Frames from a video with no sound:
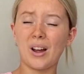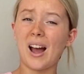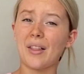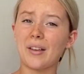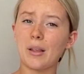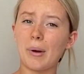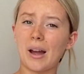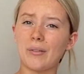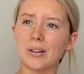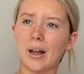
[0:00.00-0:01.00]
I think they might
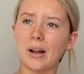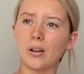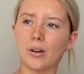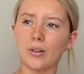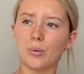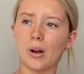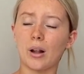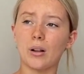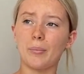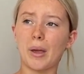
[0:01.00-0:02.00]
have a lilac as
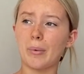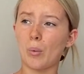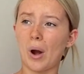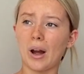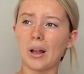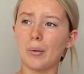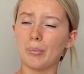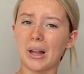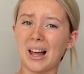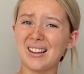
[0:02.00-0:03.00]
well. Maybe white and
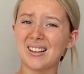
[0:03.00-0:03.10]
black.